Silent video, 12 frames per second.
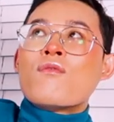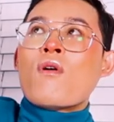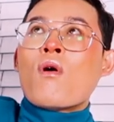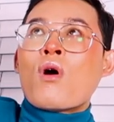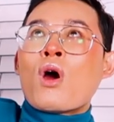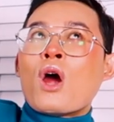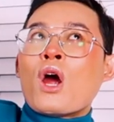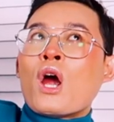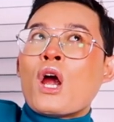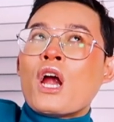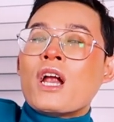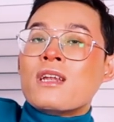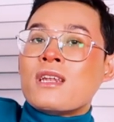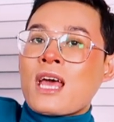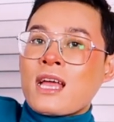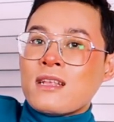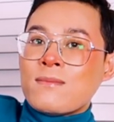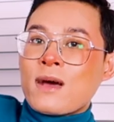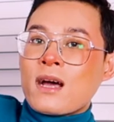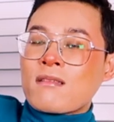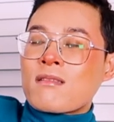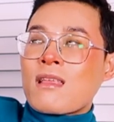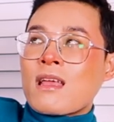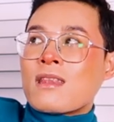for 90
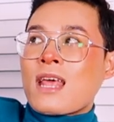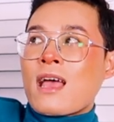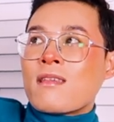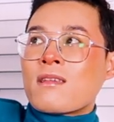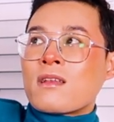bucks and that is